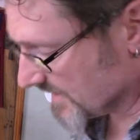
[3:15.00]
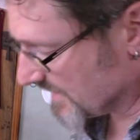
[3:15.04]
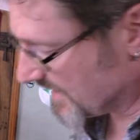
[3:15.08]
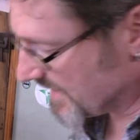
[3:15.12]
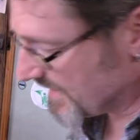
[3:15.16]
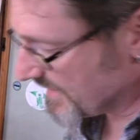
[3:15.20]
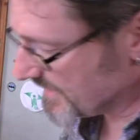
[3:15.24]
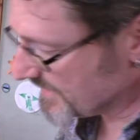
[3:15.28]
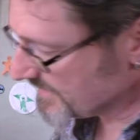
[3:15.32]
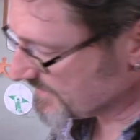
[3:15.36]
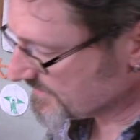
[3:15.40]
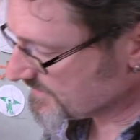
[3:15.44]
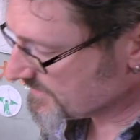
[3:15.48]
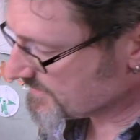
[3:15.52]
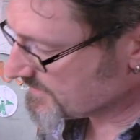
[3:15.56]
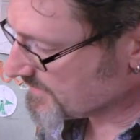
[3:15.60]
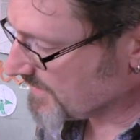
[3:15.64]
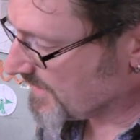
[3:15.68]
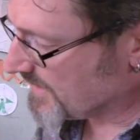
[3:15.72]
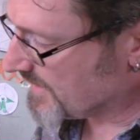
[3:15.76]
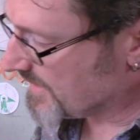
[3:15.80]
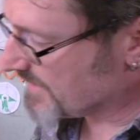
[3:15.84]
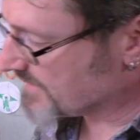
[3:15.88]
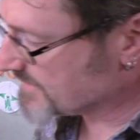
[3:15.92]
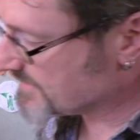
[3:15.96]
needs
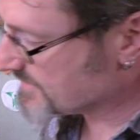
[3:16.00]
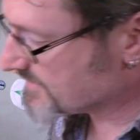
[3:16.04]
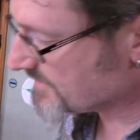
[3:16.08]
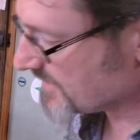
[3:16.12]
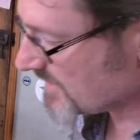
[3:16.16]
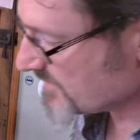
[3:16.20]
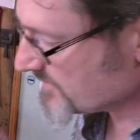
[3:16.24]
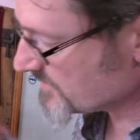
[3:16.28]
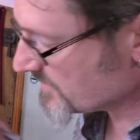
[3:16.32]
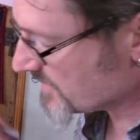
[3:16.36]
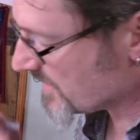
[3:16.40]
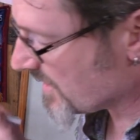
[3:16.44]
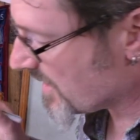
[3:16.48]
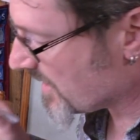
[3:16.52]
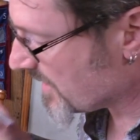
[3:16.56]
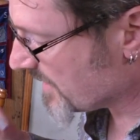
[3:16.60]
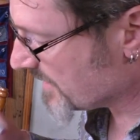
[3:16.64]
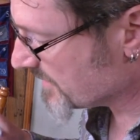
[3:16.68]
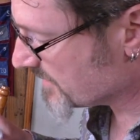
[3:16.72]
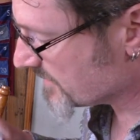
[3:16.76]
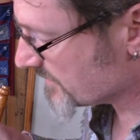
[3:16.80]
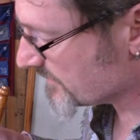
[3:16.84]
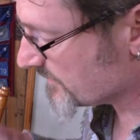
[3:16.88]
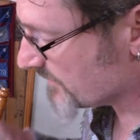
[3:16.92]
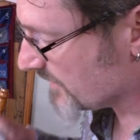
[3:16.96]
is some
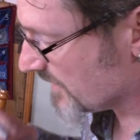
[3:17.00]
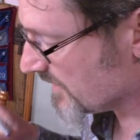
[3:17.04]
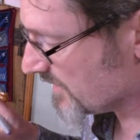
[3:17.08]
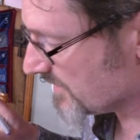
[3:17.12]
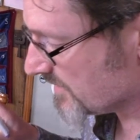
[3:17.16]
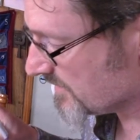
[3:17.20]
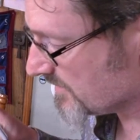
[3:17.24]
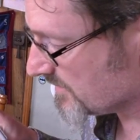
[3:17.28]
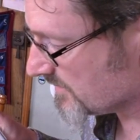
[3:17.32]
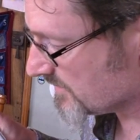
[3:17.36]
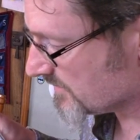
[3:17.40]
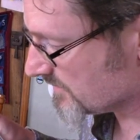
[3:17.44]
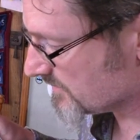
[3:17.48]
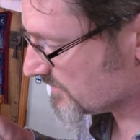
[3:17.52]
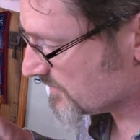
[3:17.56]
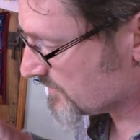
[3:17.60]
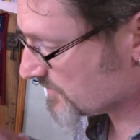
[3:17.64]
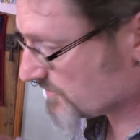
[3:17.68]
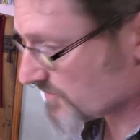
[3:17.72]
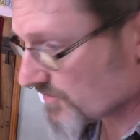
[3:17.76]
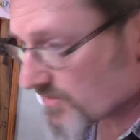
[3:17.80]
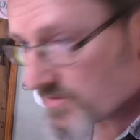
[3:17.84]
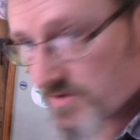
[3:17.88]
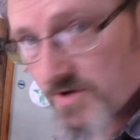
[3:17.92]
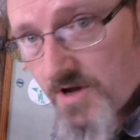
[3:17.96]
kind of
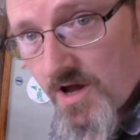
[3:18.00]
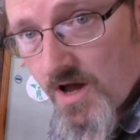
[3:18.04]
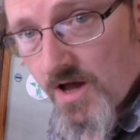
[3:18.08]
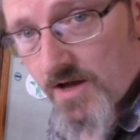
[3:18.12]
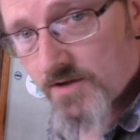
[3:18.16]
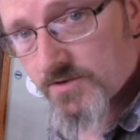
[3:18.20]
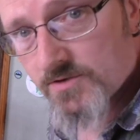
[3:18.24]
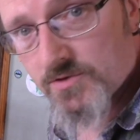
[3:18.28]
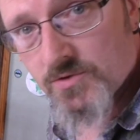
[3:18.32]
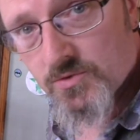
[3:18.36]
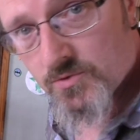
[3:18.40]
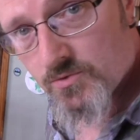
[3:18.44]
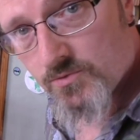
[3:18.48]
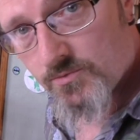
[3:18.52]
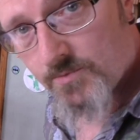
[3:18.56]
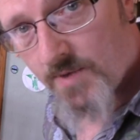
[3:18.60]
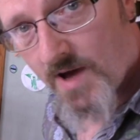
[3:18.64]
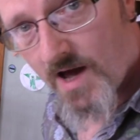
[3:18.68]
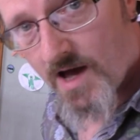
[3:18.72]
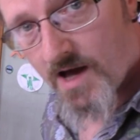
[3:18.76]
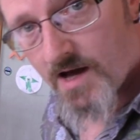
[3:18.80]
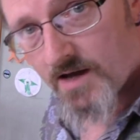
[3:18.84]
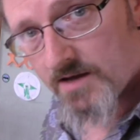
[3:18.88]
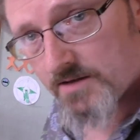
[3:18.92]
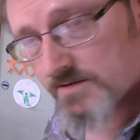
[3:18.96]
shortcut
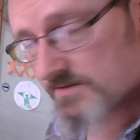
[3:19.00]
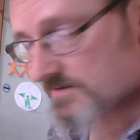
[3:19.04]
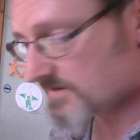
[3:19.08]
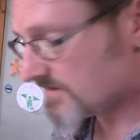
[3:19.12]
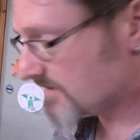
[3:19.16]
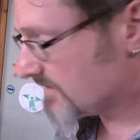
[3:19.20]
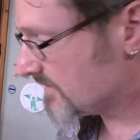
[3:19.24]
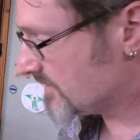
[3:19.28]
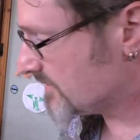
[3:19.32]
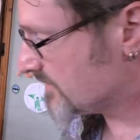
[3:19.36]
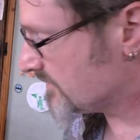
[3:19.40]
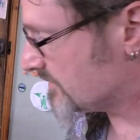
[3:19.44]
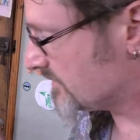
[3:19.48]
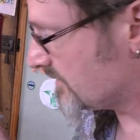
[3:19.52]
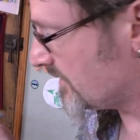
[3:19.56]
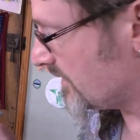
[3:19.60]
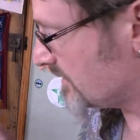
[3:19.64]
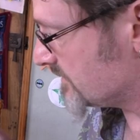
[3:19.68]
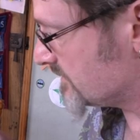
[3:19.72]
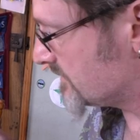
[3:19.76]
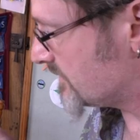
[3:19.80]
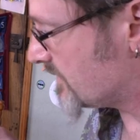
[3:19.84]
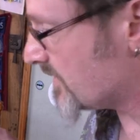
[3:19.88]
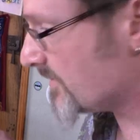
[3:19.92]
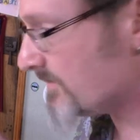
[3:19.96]
toolbar
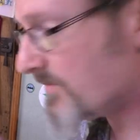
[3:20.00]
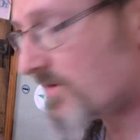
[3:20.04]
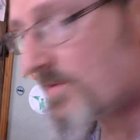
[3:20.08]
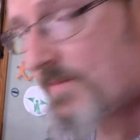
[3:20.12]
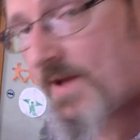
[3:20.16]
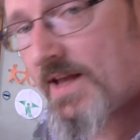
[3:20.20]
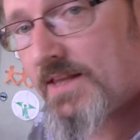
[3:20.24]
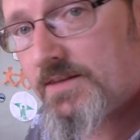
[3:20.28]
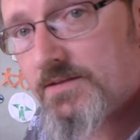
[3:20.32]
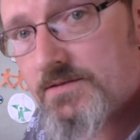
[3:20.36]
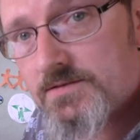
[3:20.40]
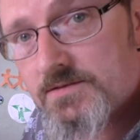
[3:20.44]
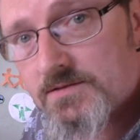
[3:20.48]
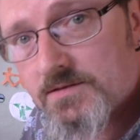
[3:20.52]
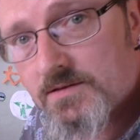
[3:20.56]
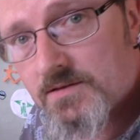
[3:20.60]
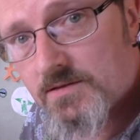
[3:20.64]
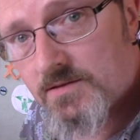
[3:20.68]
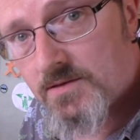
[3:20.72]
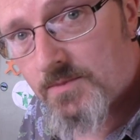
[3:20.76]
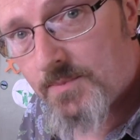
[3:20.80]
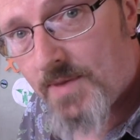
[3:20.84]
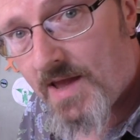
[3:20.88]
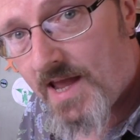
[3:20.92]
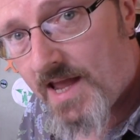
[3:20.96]
that complements
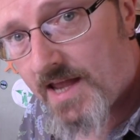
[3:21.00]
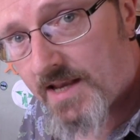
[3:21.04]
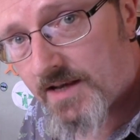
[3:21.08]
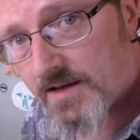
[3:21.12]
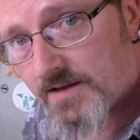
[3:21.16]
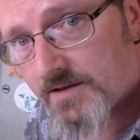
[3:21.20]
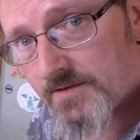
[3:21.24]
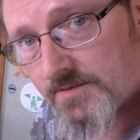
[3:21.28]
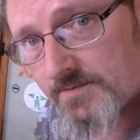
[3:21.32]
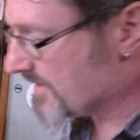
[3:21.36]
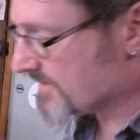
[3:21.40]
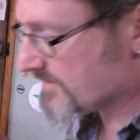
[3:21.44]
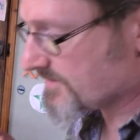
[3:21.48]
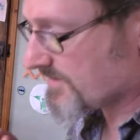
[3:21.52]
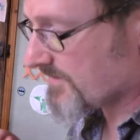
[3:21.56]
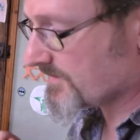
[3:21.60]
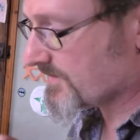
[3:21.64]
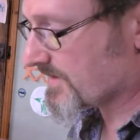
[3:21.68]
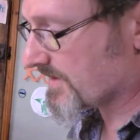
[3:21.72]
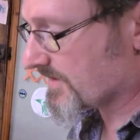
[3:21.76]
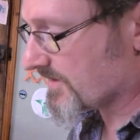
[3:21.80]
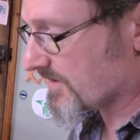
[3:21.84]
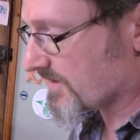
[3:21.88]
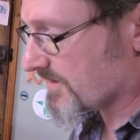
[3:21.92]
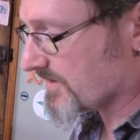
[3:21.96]
the pen.
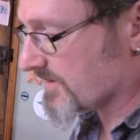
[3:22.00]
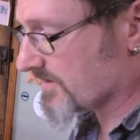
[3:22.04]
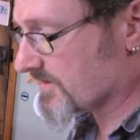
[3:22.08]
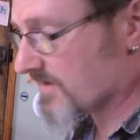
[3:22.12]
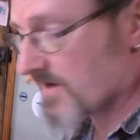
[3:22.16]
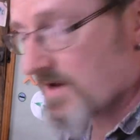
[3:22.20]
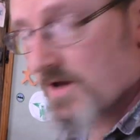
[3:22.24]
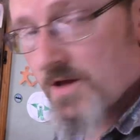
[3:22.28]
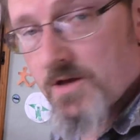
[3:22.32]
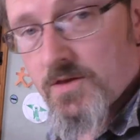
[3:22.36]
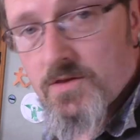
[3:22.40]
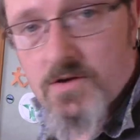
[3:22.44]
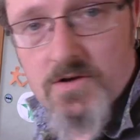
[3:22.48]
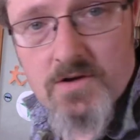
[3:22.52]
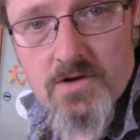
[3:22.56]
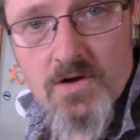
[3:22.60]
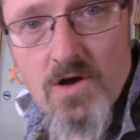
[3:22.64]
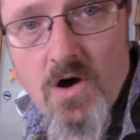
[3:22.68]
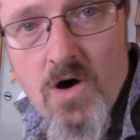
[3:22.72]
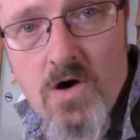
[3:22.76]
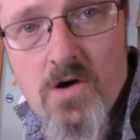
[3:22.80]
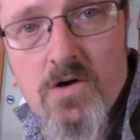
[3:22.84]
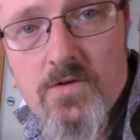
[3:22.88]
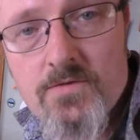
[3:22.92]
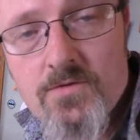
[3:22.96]
Something that can
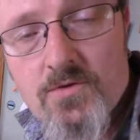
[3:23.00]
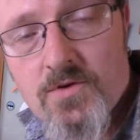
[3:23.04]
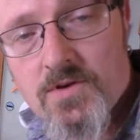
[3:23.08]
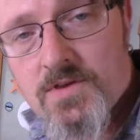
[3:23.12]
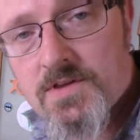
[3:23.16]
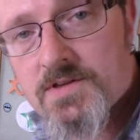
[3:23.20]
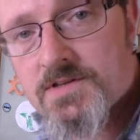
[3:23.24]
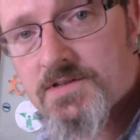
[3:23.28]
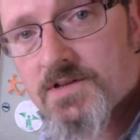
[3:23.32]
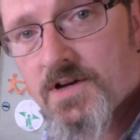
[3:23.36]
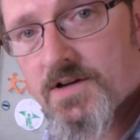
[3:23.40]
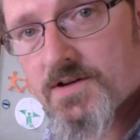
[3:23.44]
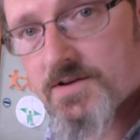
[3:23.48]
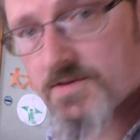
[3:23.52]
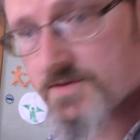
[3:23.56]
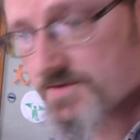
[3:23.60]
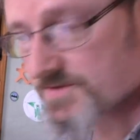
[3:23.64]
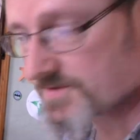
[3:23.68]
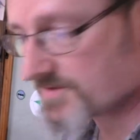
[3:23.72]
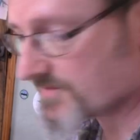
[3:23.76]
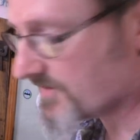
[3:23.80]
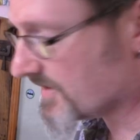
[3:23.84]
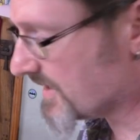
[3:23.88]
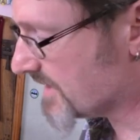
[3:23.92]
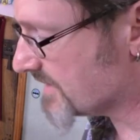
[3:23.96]
hover at the side of the
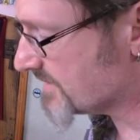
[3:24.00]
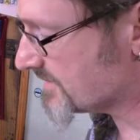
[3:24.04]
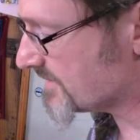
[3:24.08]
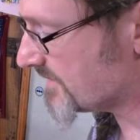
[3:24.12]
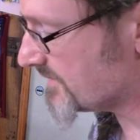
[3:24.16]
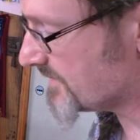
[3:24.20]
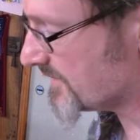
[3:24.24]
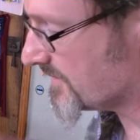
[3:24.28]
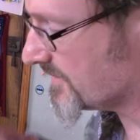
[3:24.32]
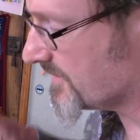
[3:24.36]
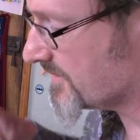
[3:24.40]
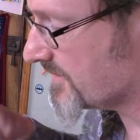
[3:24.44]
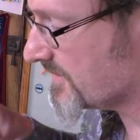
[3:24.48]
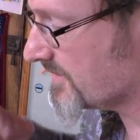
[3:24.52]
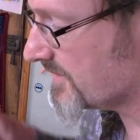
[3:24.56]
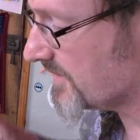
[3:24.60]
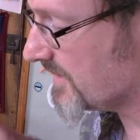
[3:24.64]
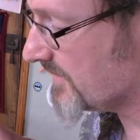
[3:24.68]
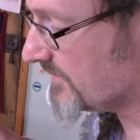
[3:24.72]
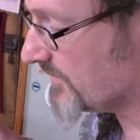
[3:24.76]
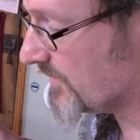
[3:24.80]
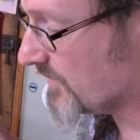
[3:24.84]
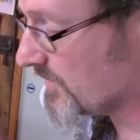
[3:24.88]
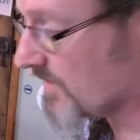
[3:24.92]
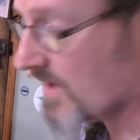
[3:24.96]
screen, something that can
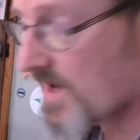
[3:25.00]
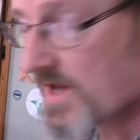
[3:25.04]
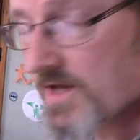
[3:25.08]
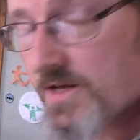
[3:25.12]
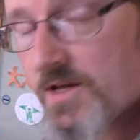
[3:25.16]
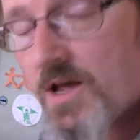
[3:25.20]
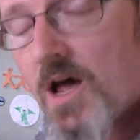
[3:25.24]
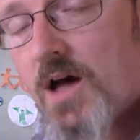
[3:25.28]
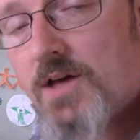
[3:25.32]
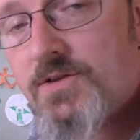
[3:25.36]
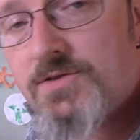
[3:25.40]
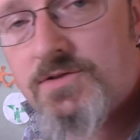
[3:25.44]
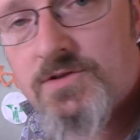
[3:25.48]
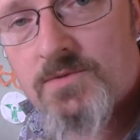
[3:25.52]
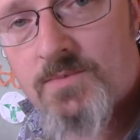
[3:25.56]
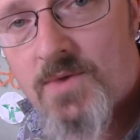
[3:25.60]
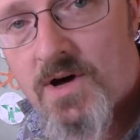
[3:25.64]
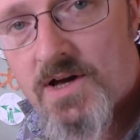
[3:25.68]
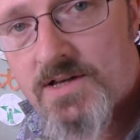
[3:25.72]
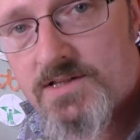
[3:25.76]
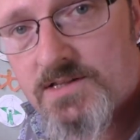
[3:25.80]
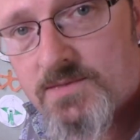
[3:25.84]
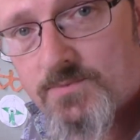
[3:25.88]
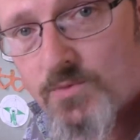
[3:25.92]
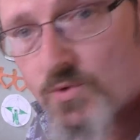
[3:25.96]
give you
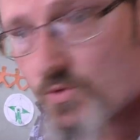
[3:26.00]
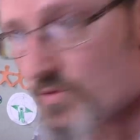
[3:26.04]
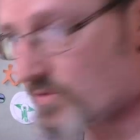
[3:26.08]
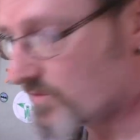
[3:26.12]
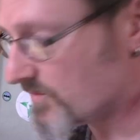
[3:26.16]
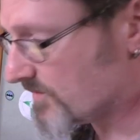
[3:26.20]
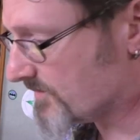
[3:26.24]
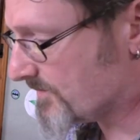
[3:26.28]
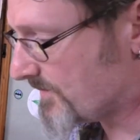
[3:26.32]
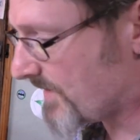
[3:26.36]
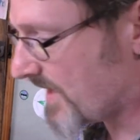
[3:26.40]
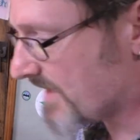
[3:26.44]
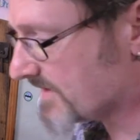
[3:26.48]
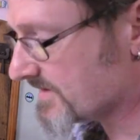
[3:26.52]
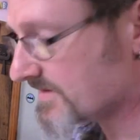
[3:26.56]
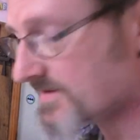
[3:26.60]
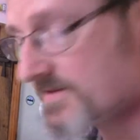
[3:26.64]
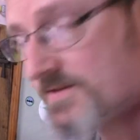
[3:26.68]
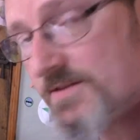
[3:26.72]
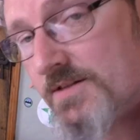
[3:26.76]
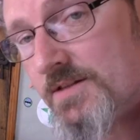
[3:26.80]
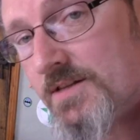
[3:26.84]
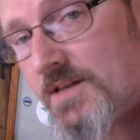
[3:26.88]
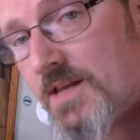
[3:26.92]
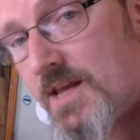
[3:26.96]
customizable
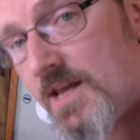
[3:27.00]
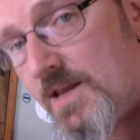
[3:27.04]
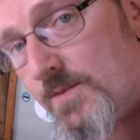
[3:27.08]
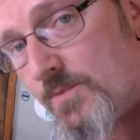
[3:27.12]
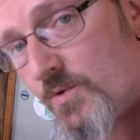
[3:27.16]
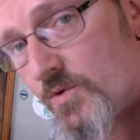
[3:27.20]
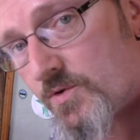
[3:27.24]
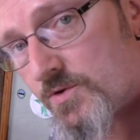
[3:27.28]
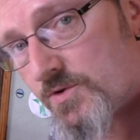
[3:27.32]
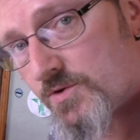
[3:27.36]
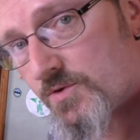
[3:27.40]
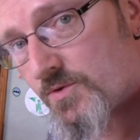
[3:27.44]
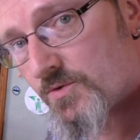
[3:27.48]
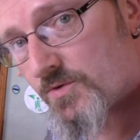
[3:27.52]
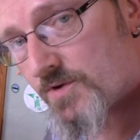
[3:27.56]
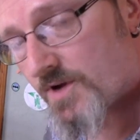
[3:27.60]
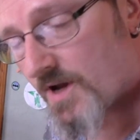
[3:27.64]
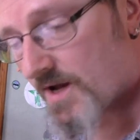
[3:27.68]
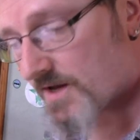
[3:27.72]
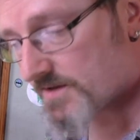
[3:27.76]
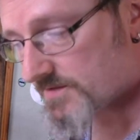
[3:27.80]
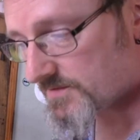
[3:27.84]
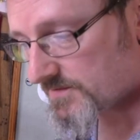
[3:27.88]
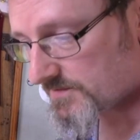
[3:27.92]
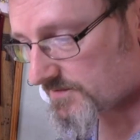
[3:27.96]
buttons and keyboard
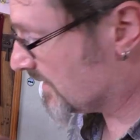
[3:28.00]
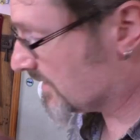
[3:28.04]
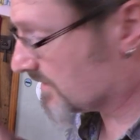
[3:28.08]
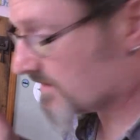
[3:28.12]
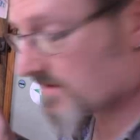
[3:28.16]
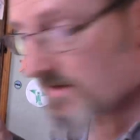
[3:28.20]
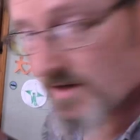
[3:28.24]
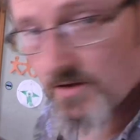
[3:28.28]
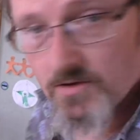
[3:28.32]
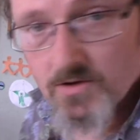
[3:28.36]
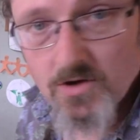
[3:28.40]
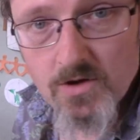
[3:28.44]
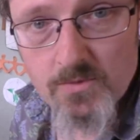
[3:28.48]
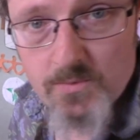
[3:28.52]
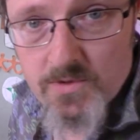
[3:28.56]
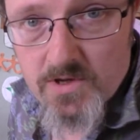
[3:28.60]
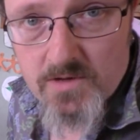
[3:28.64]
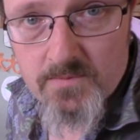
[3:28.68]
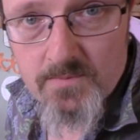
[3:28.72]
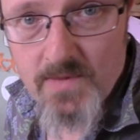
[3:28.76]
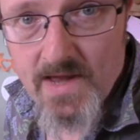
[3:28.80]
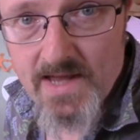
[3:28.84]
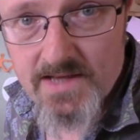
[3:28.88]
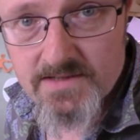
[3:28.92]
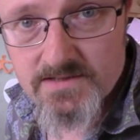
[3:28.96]
shortcuts. You know, copy
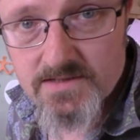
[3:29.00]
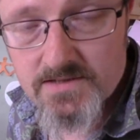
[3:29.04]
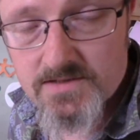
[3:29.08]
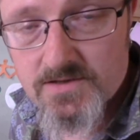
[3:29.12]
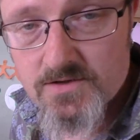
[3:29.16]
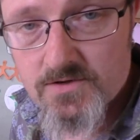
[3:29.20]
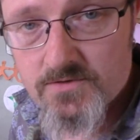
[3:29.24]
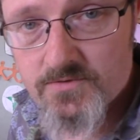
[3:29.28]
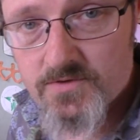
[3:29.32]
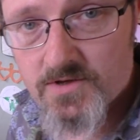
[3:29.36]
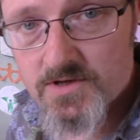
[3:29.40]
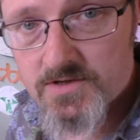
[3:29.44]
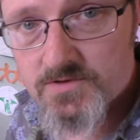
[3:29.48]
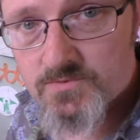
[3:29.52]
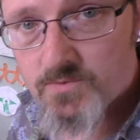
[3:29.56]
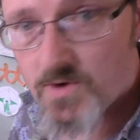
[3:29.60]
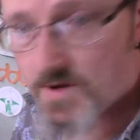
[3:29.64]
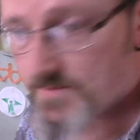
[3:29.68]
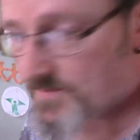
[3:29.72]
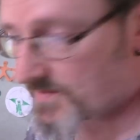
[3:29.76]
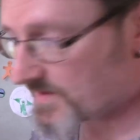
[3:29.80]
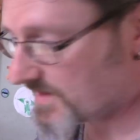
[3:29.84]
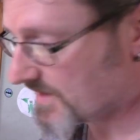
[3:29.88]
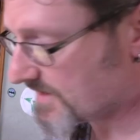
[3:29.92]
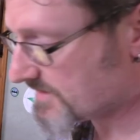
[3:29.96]
and paste is an obvious
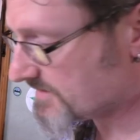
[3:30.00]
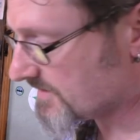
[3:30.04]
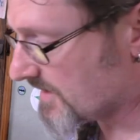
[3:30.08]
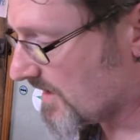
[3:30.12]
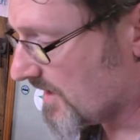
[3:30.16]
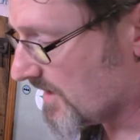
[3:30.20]
one, but there's